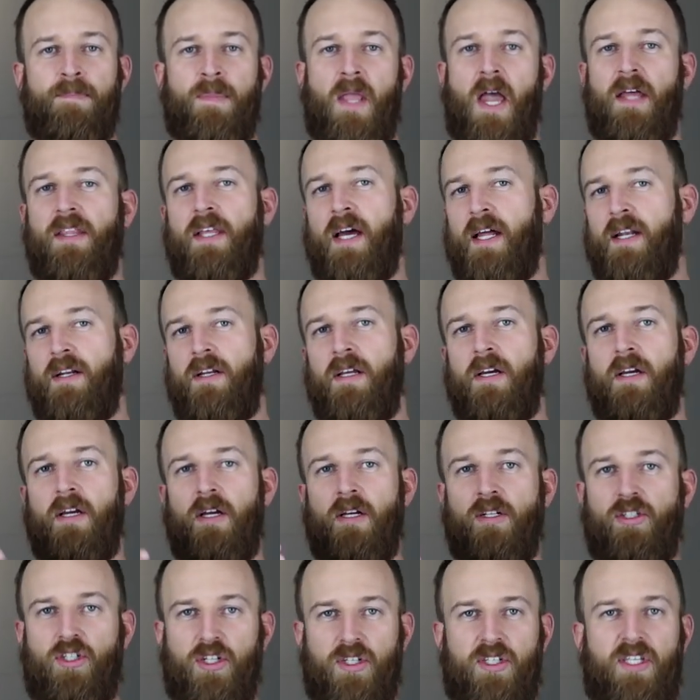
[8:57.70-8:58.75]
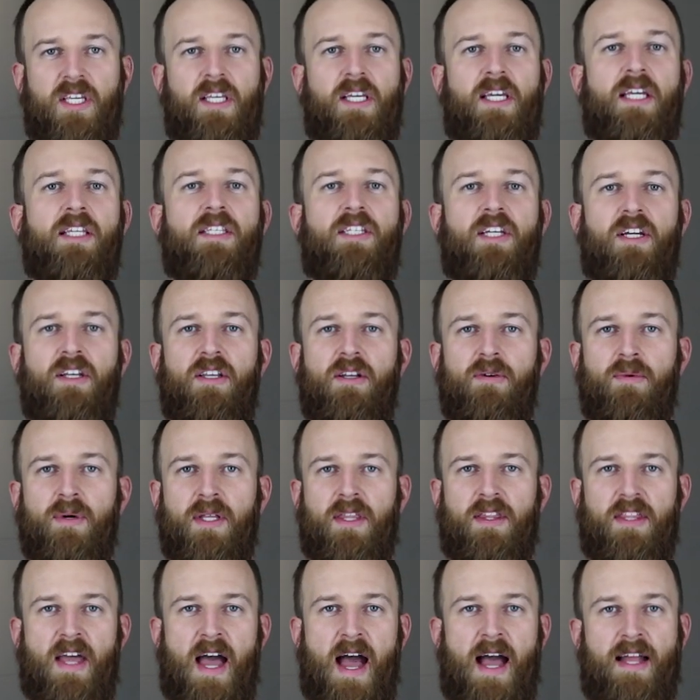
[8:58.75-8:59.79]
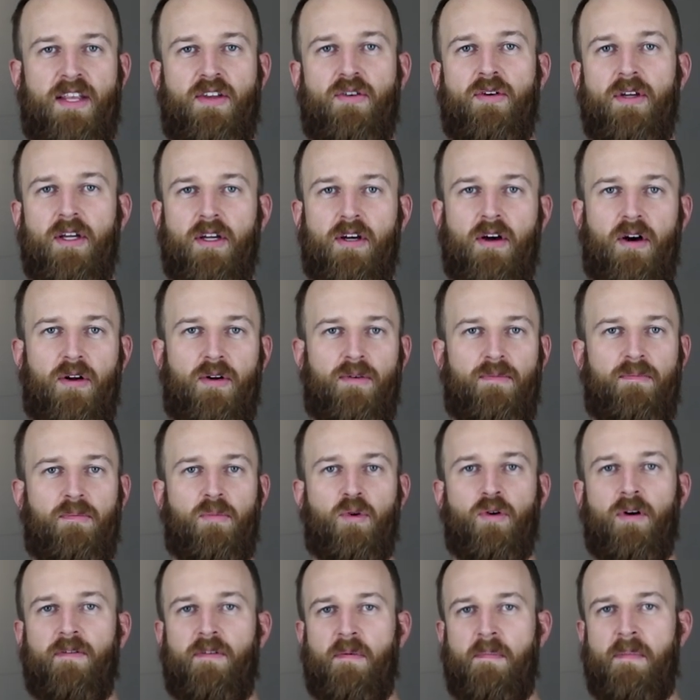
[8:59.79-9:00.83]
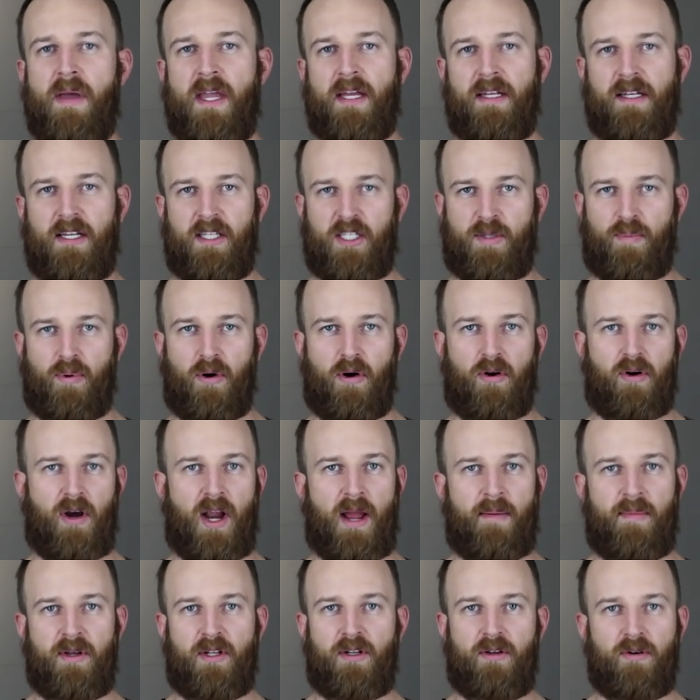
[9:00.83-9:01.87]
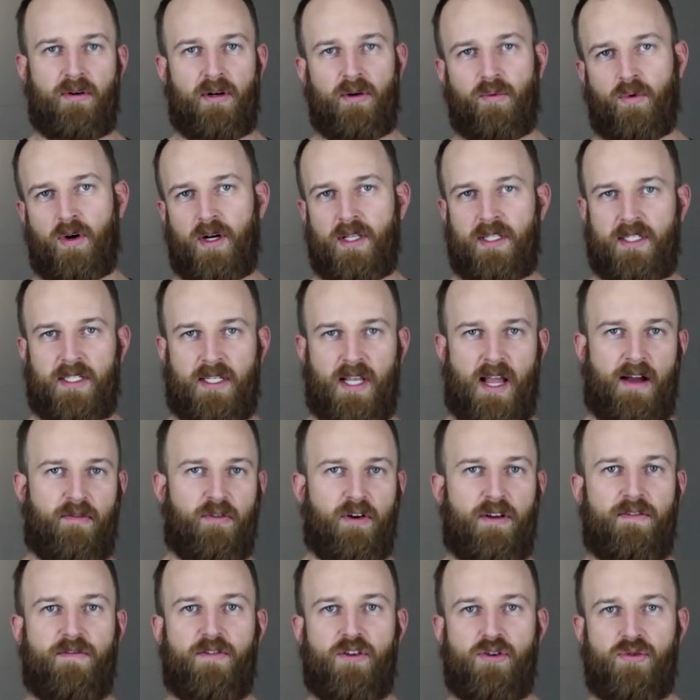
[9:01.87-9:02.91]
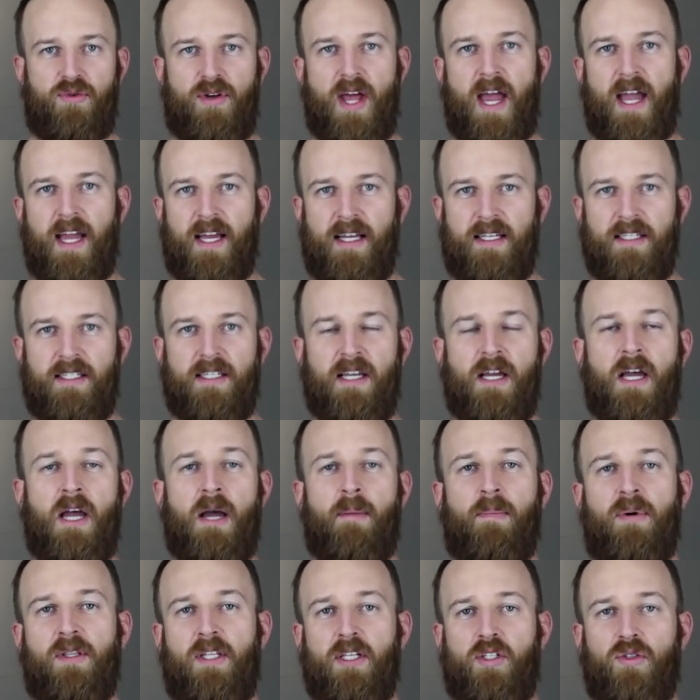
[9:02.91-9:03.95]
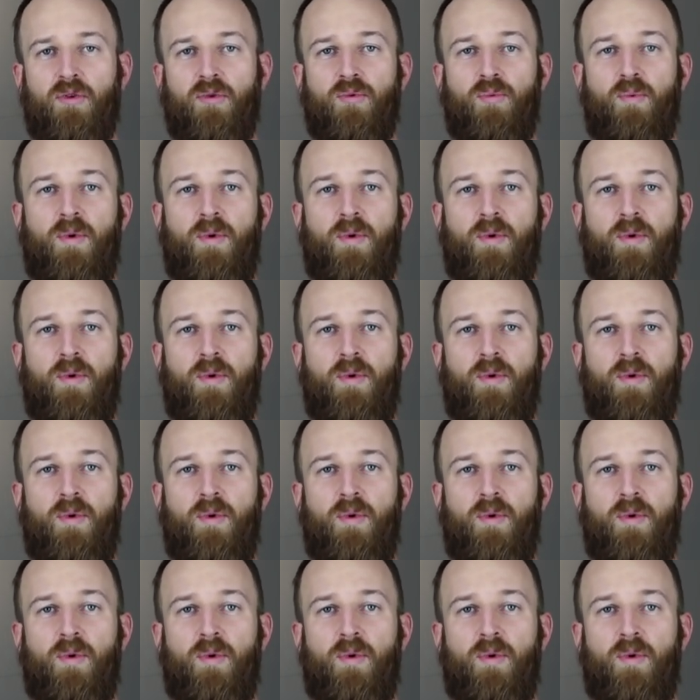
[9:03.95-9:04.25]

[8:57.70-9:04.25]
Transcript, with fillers: And then just continue with that. You can go to more of a maintenance program and do it once every few days. But this will